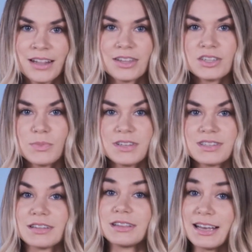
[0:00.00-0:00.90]
This
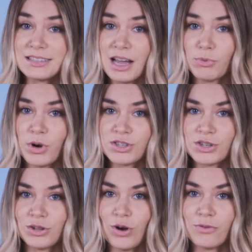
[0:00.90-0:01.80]
means less
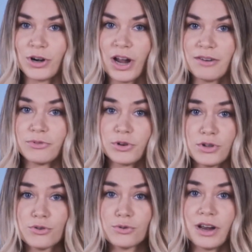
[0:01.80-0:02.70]
operational overhead for
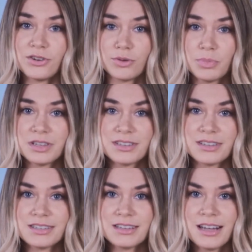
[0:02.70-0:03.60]
you and your
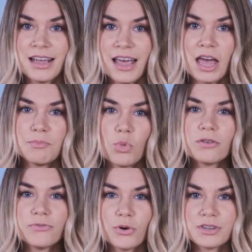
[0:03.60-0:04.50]
business, and
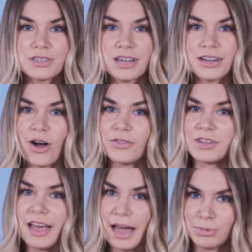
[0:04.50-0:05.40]
more focusing on
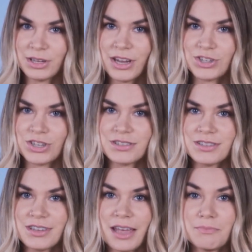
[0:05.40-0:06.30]
the
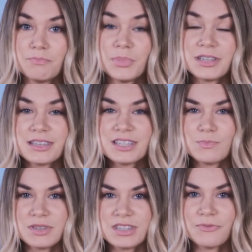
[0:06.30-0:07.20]
applications and
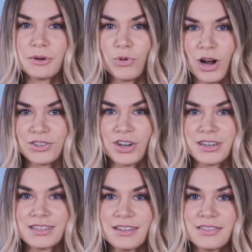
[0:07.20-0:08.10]
business-specific
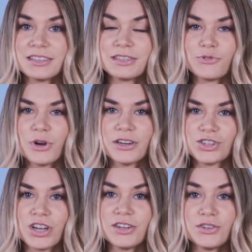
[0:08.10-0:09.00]
projects that
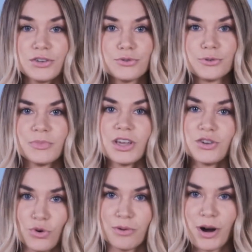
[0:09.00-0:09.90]
differentiate you
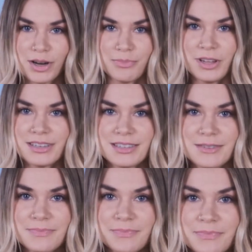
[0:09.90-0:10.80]
in your marketplace.
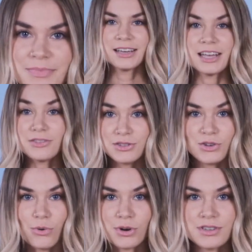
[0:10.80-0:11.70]
In this
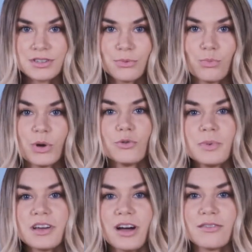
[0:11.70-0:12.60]
course, we will
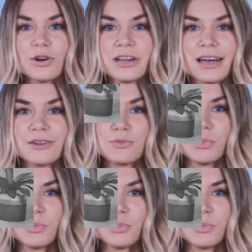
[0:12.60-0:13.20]
be covering how to